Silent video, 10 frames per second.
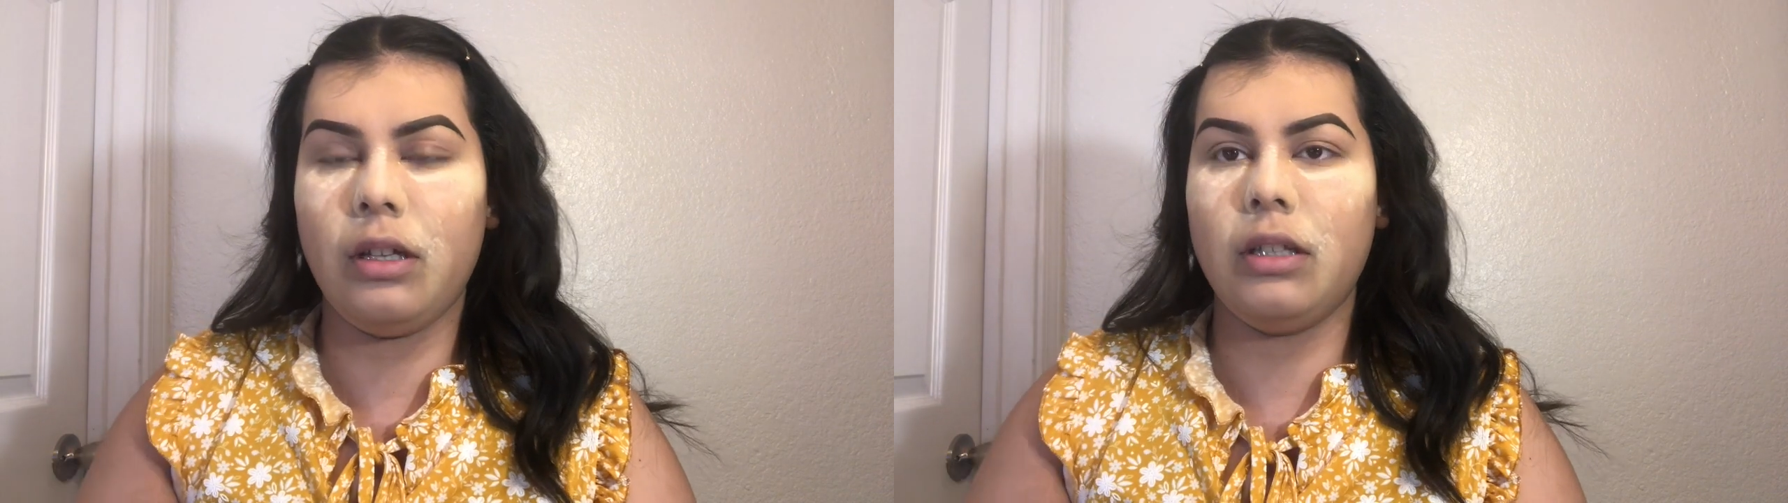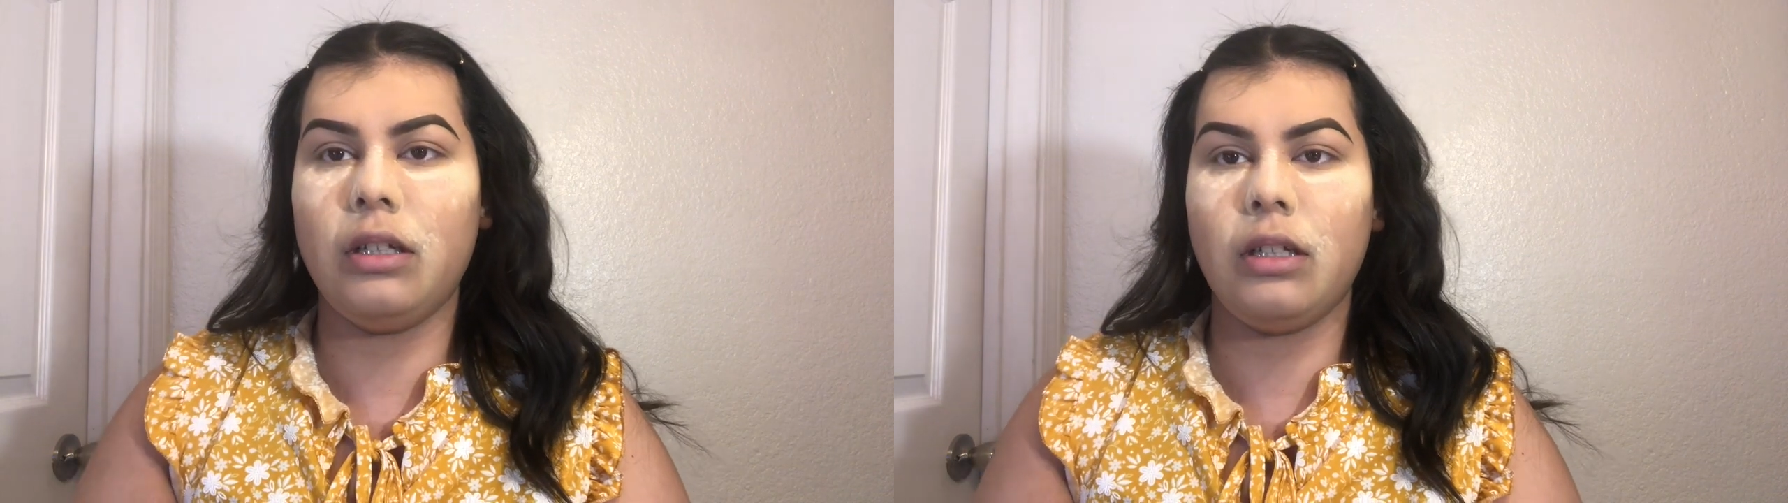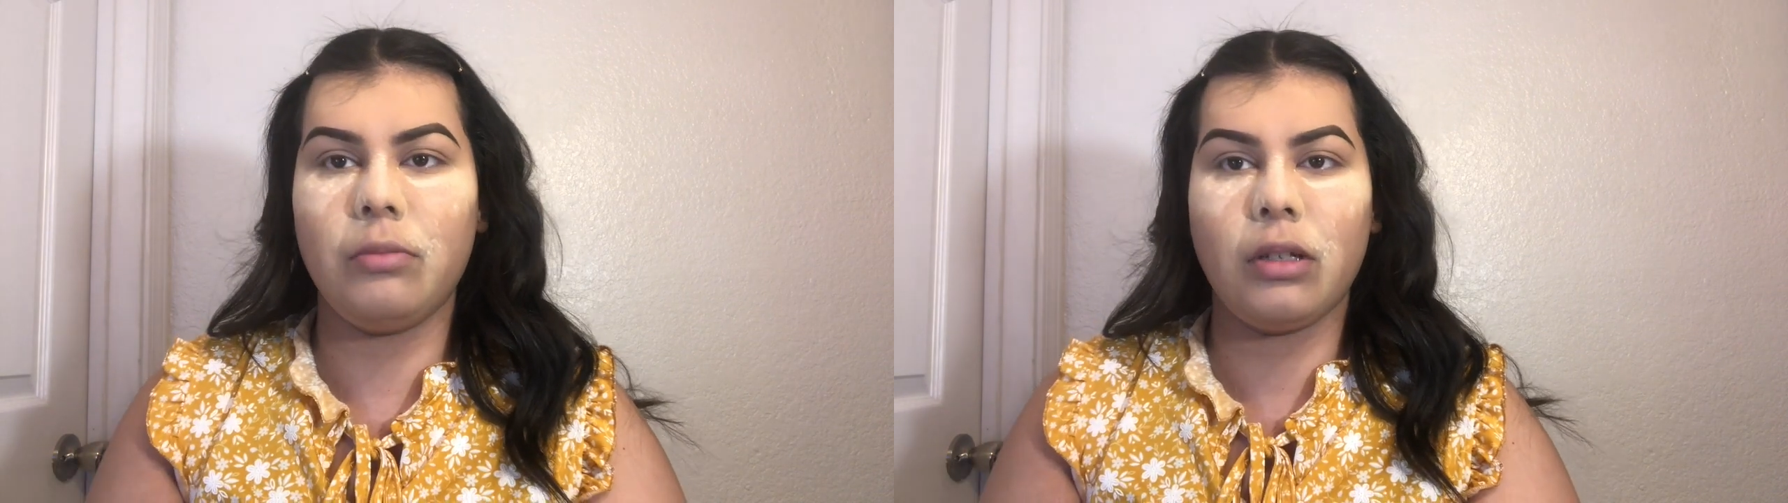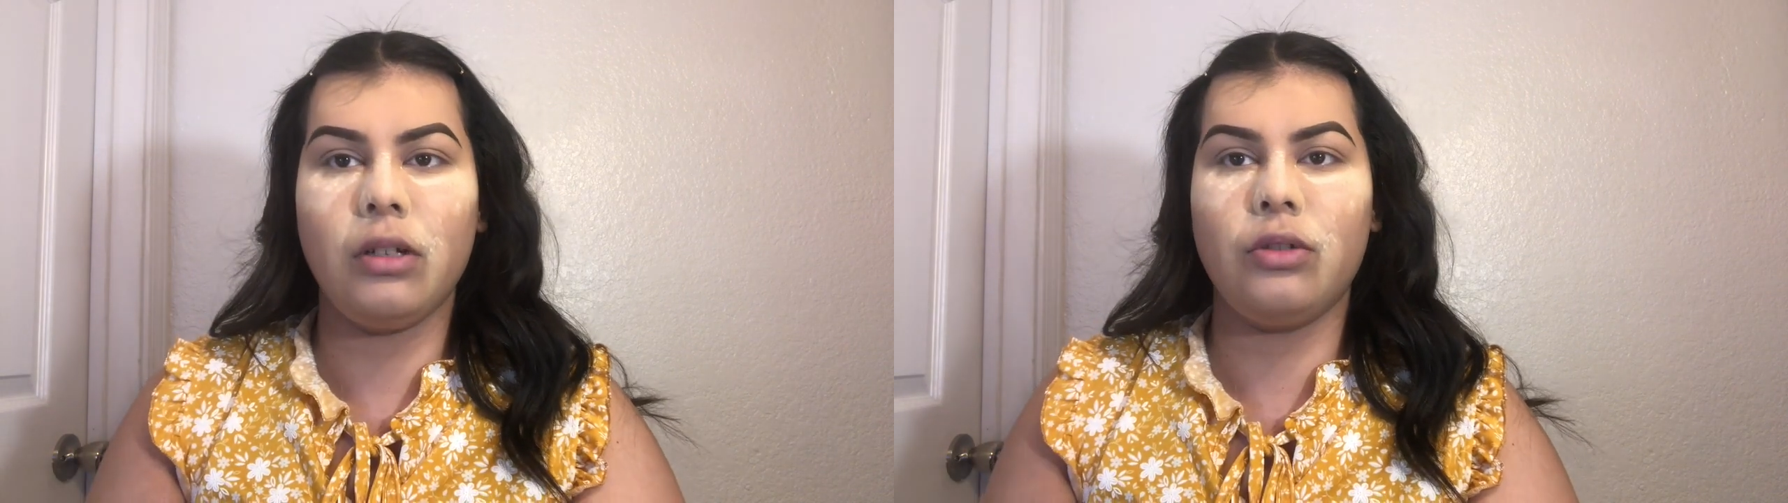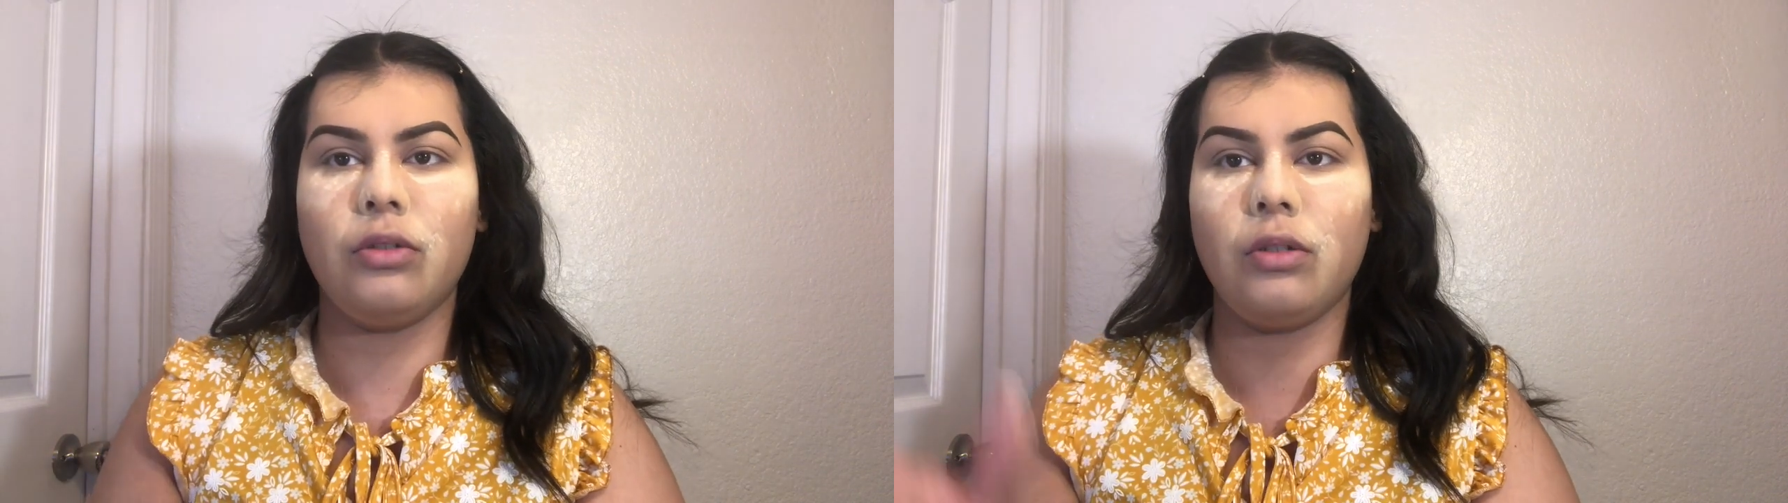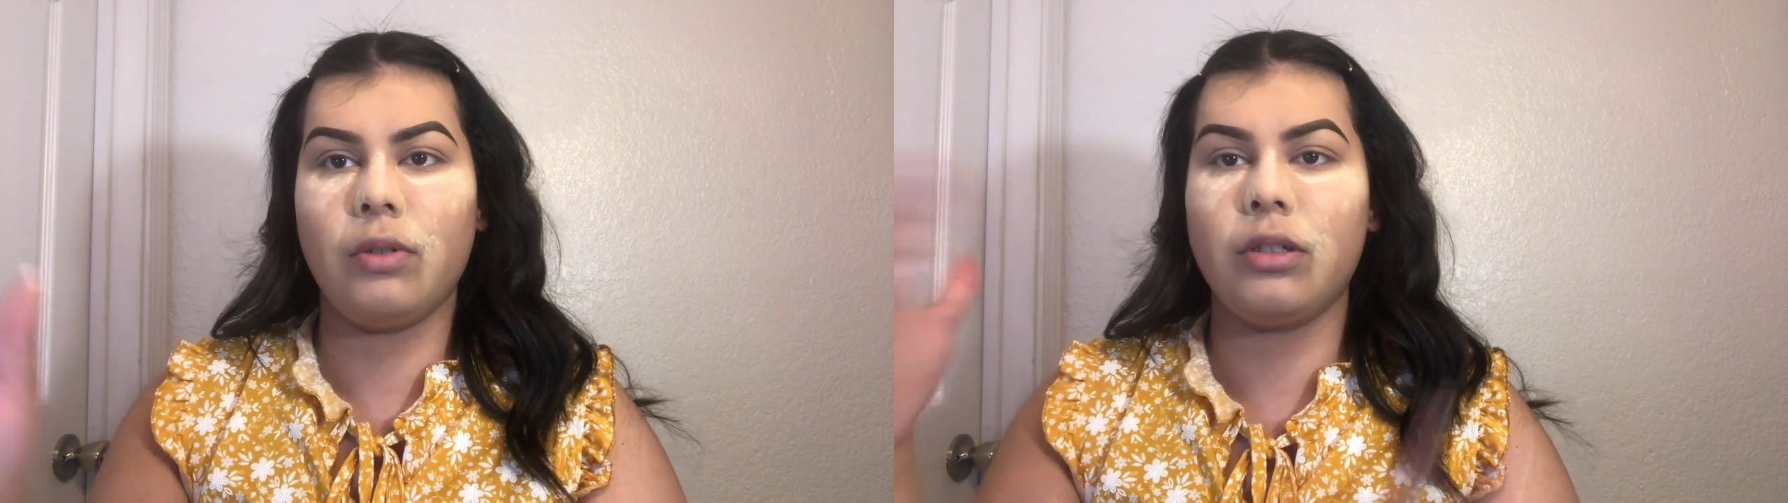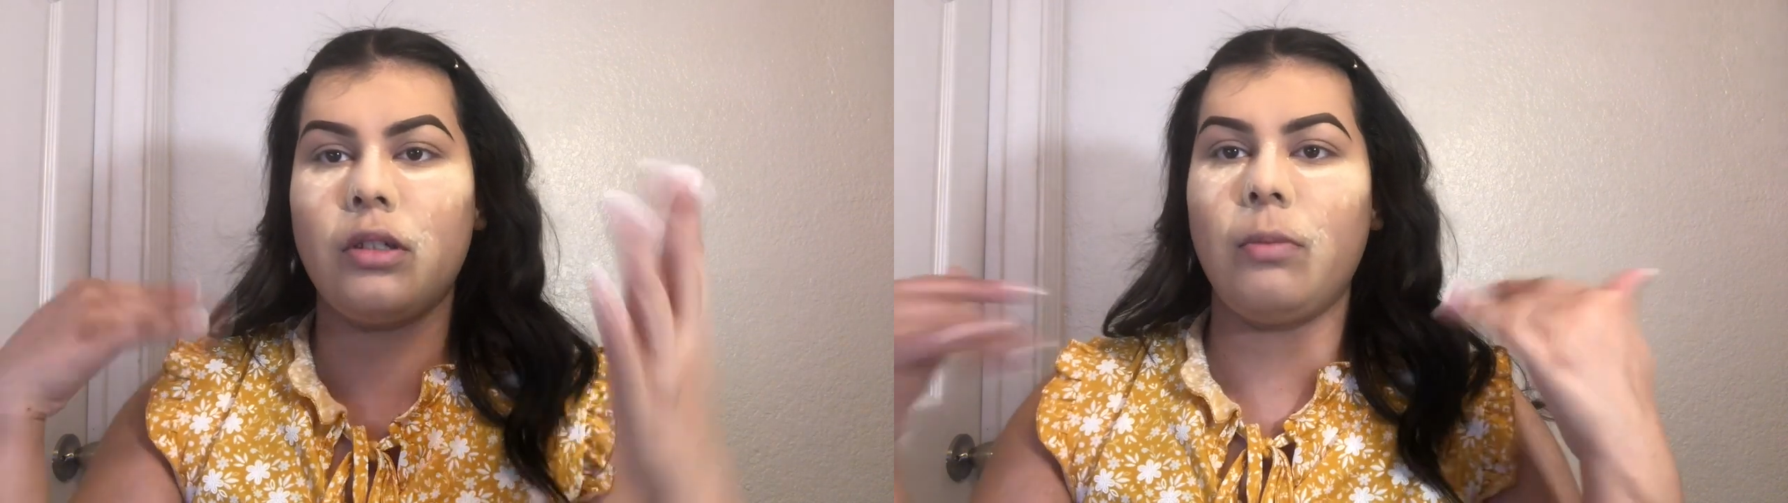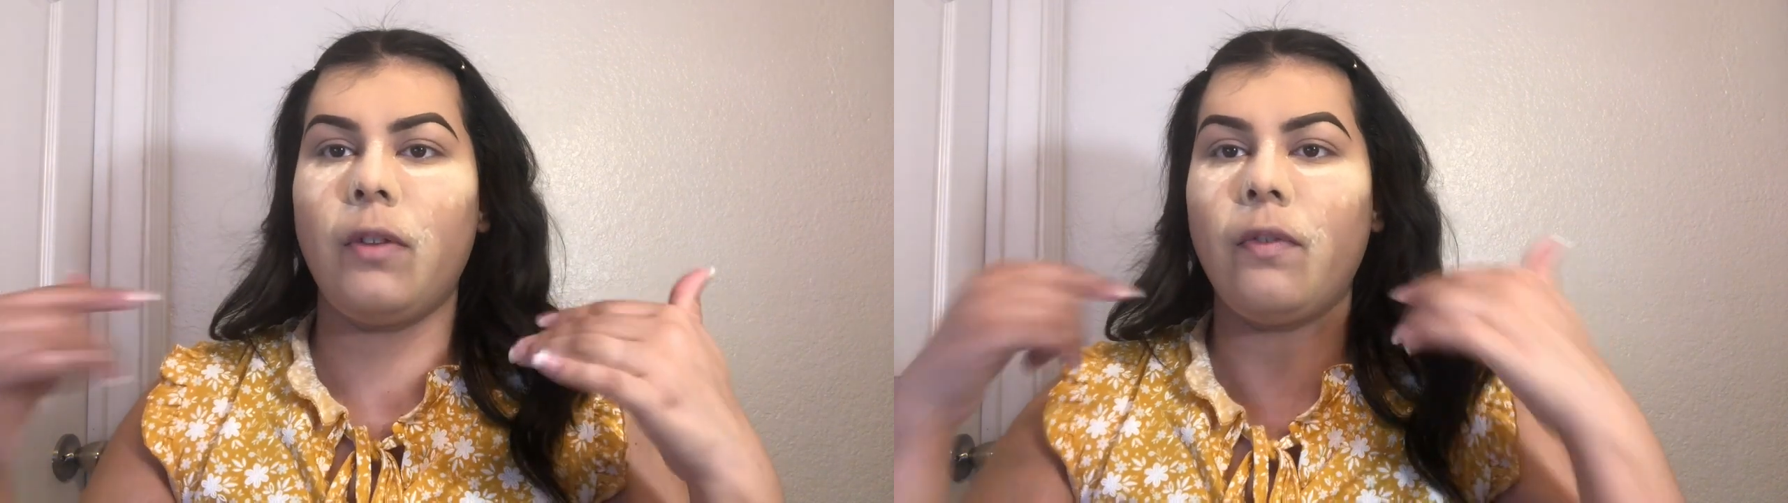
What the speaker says: and then I'm gonna do the rest of my